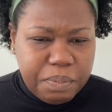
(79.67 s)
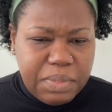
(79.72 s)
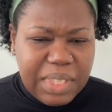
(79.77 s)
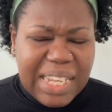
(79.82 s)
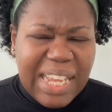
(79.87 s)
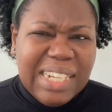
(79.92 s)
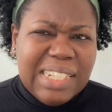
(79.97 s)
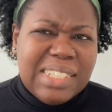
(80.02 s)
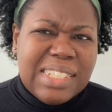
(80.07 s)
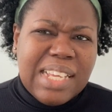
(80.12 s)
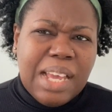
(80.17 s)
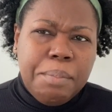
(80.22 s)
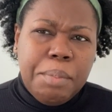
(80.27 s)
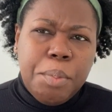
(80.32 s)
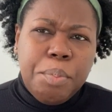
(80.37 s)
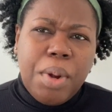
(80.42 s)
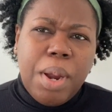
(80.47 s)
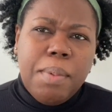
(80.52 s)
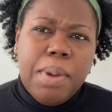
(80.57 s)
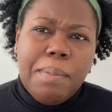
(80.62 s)
And this can be
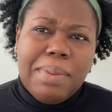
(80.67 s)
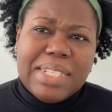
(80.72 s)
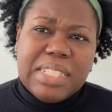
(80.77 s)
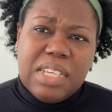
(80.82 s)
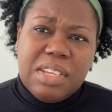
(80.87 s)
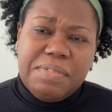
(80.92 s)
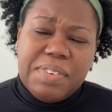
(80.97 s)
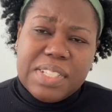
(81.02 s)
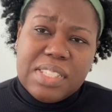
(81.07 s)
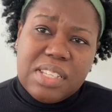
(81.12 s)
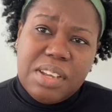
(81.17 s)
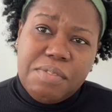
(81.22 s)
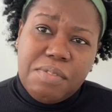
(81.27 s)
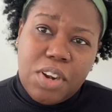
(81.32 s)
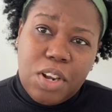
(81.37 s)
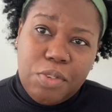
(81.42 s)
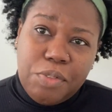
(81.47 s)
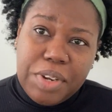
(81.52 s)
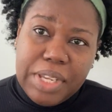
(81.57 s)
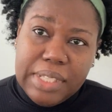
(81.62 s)
problematic for several
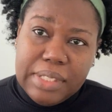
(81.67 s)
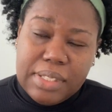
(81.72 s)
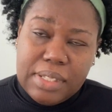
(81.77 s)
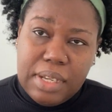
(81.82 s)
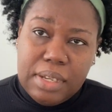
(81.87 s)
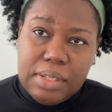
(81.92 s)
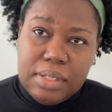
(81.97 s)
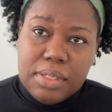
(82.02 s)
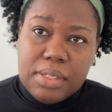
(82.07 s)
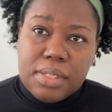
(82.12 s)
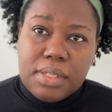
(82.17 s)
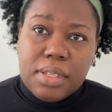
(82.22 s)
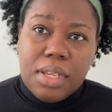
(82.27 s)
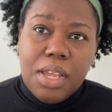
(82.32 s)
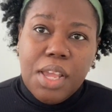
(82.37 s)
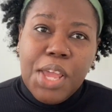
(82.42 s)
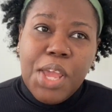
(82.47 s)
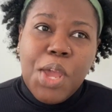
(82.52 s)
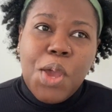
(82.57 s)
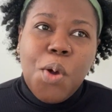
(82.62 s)
reasons.
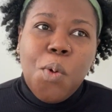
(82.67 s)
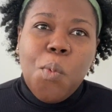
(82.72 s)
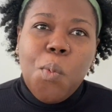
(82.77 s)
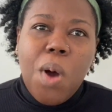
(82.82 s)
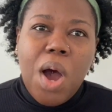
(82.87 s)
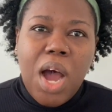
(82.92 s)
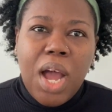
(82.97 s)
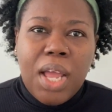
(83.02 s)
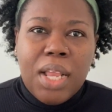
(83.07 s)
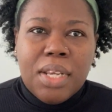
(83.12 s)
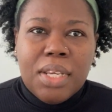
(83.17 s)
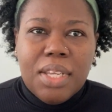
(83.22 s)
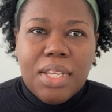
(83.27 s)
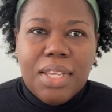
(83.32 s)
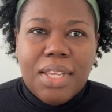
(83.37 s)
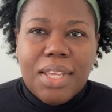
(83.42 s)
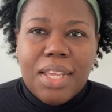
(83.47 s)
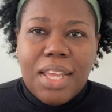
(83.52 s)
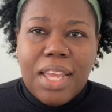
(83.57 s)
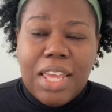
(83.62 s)
One,
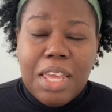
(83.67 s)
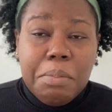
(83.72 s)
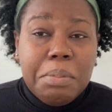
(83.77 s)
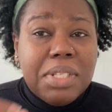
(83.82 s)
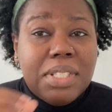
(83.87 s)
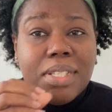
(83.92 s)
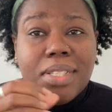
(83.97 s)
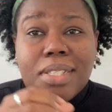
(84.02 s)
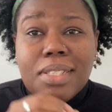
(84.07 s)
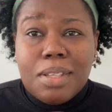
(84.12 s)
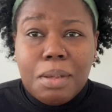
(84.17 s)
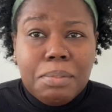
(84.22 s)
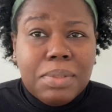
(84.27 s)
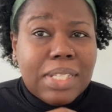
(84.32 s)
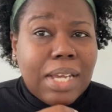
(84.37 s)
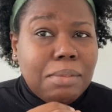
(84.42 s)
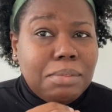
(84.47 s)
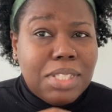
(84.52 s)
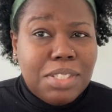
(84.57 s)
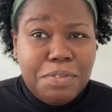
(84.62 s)
images
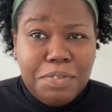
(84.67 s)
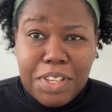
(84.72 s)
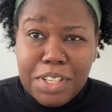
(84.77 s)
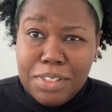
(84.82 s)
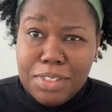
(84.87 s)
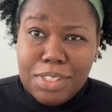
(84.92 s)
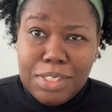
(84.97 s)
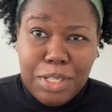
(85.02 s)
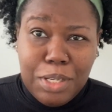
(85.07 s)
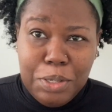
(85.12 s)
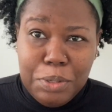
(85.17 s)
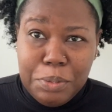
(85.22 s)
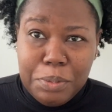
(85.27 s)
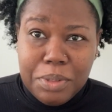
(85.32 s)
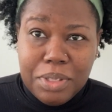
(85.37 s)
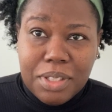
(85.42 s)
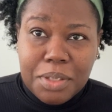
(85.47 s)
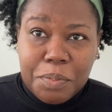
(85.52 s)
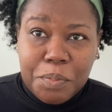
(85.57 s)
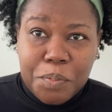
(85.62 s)
sometimes fail to load.